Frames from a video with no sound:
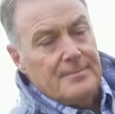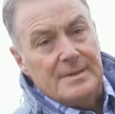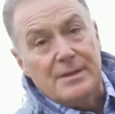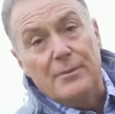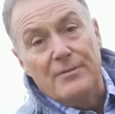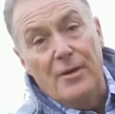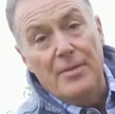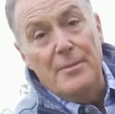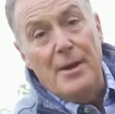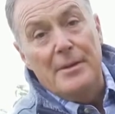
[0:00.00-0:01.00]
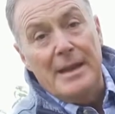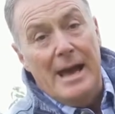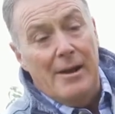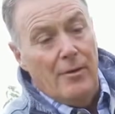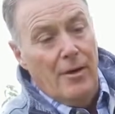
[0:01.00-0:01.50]
So we've got the mower
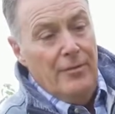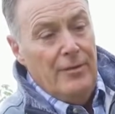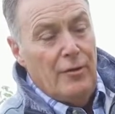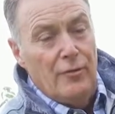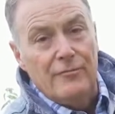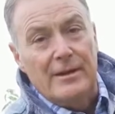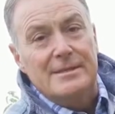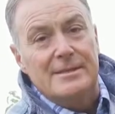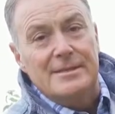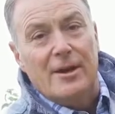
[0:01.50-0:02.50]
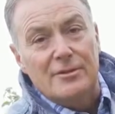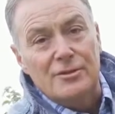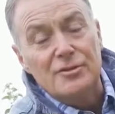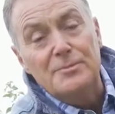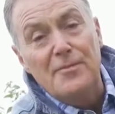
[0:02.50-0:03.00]
now on the lawn ready to start
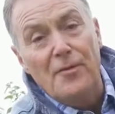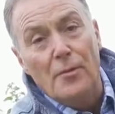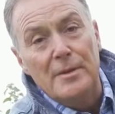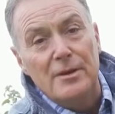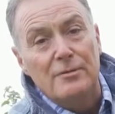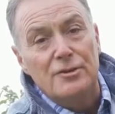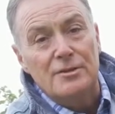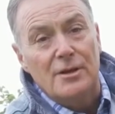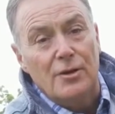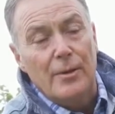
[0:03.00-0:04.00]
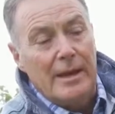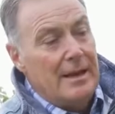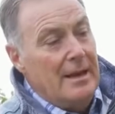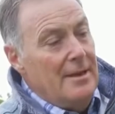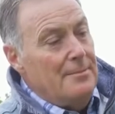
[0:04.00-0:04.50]
it. Just before we do, just a quick
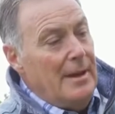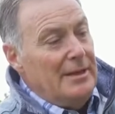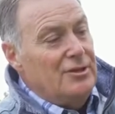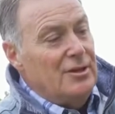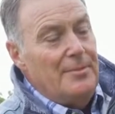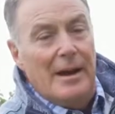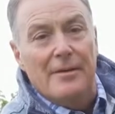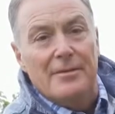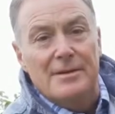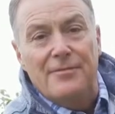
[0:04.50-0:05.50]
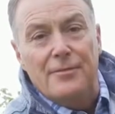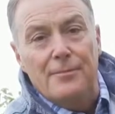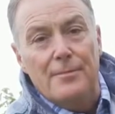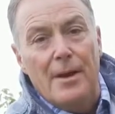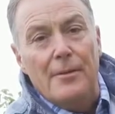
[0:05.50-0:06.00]
mention about the
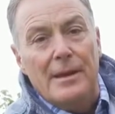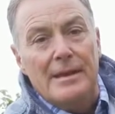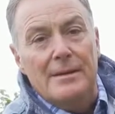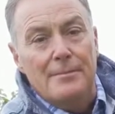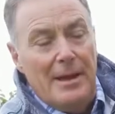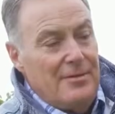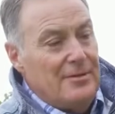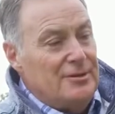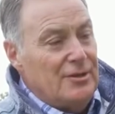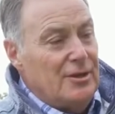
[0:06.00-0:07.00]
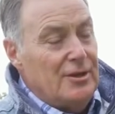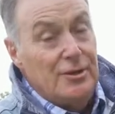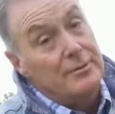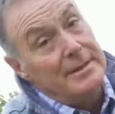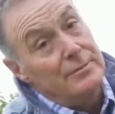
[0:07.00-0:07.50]
different mowing methods that you can
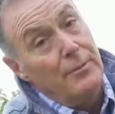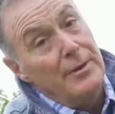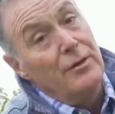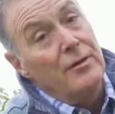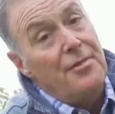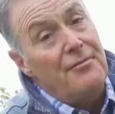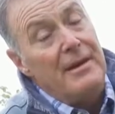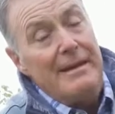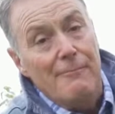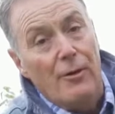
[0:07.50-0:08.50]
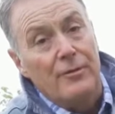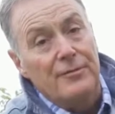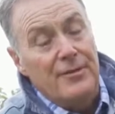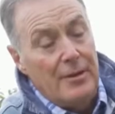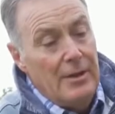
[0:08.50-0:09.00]
use. It's what we call a
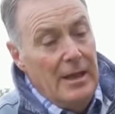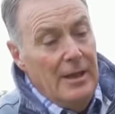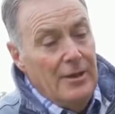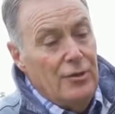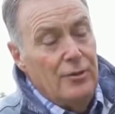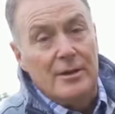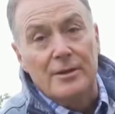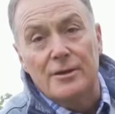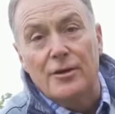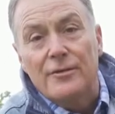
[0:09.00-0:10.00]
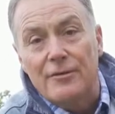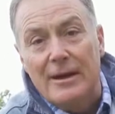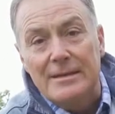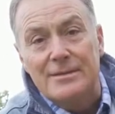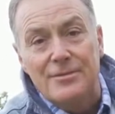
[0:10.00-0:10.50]
3-in-1, so you can cut the
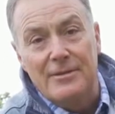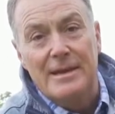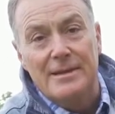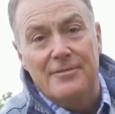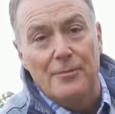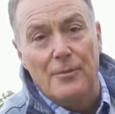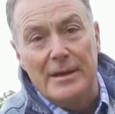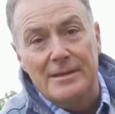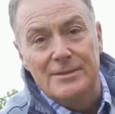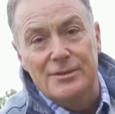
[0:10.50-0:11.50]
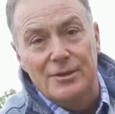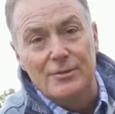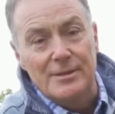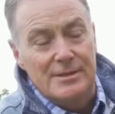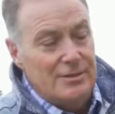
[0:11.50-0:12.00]
grass 3 different ways to
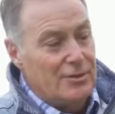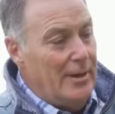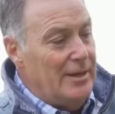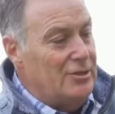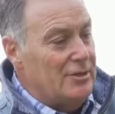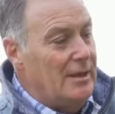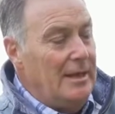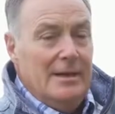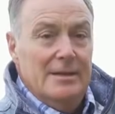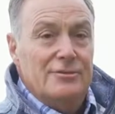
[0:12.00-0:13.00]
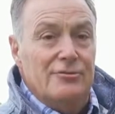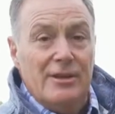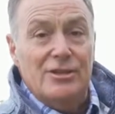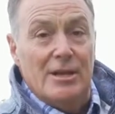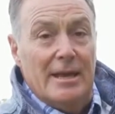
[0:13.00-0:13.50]
suit the situation.
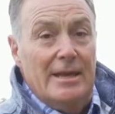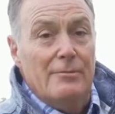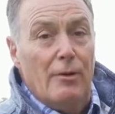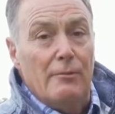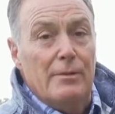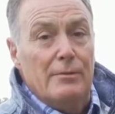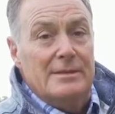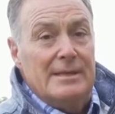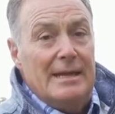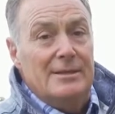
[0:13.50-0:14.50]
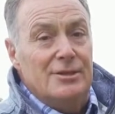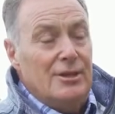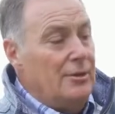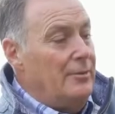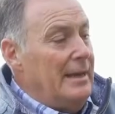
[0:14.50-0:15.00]
Traditionally, what we would tend to
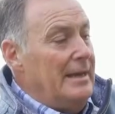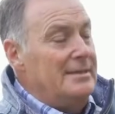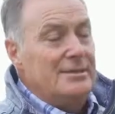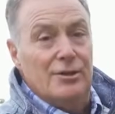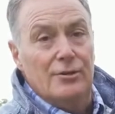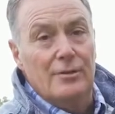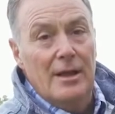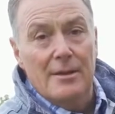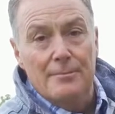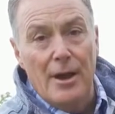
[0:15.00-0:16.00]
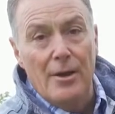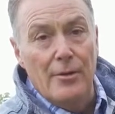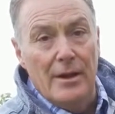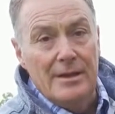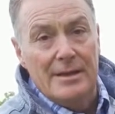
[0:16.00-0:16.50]
do is to
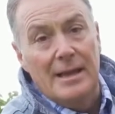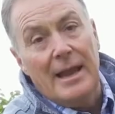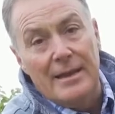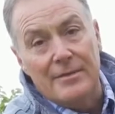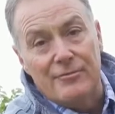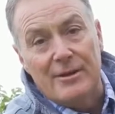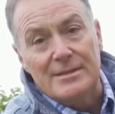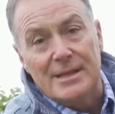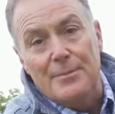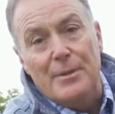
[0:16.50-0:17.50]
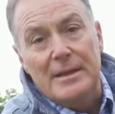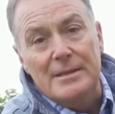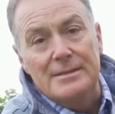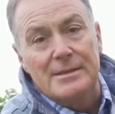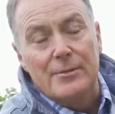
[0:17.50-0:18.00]
mow and collect the grass
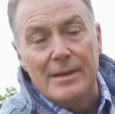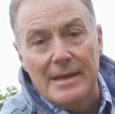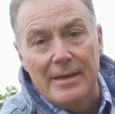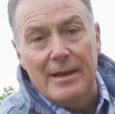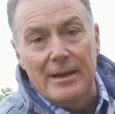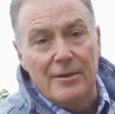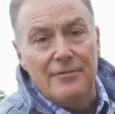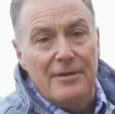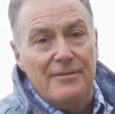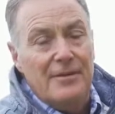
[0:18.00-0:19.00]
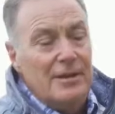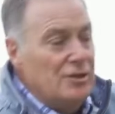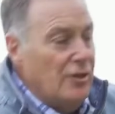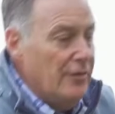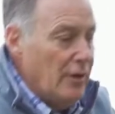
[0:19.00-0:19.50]
clippings so we can get that lovely
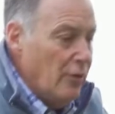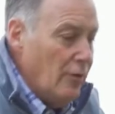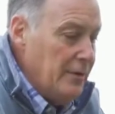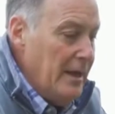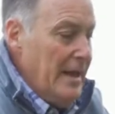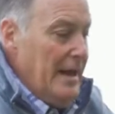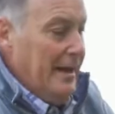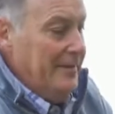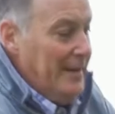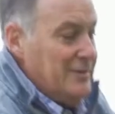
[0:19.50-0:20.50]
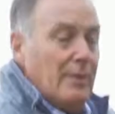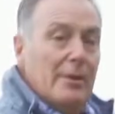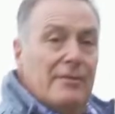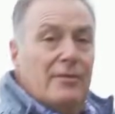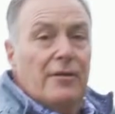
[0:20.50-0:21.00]
finish on the lawn, and that's
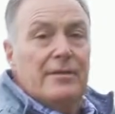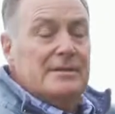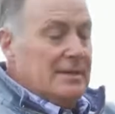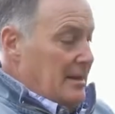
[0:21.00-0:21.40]
why we've got this